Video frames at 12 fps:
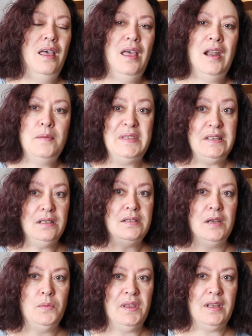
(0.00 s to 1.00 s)
And I'm still
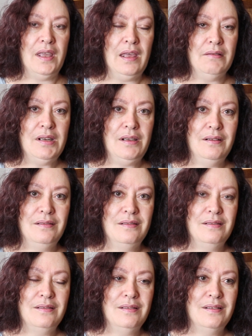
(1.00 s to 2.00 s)
done with accounting.
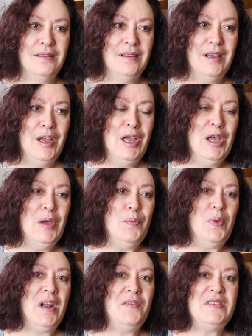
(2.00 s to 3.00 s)

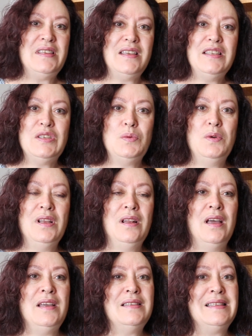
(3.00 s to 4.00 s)
But I've since
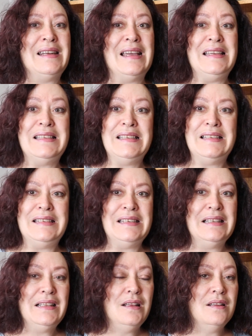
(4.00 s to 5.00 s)
realized that I
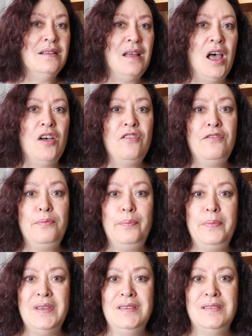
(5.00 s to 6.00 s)
still love
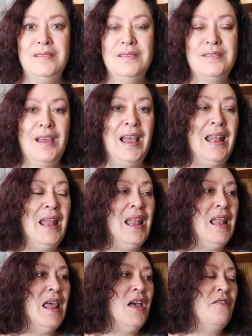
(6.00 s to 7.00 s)
business. I
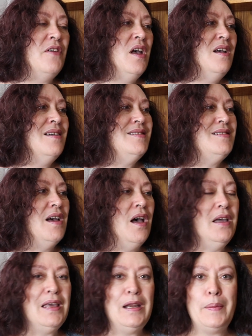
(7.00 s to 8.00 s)
love
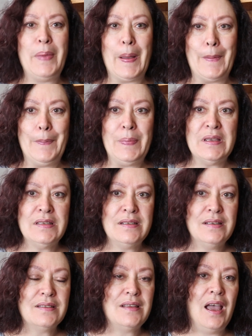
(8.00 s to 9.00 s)
talking about
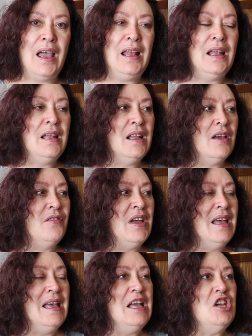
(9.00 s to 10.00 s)
business. I love
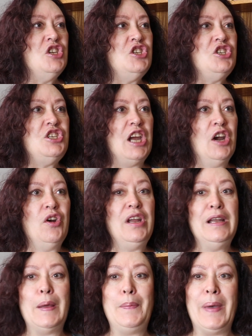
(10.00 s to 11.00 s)

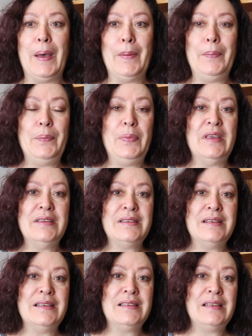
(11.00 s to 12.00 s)
sharing about
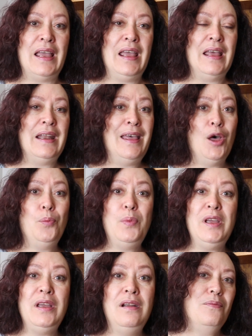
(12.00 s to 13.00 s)
business and
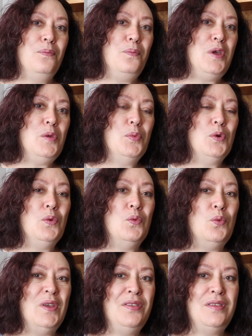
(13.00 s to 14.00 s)
helping people
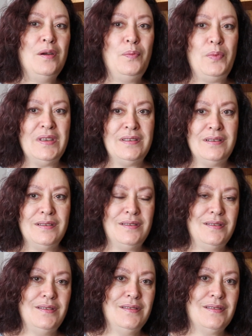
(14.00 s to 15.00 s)
with their
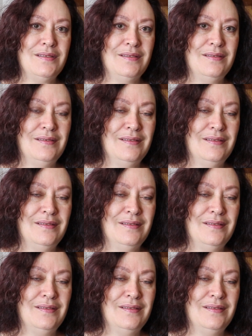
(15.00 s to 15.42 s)
businesses.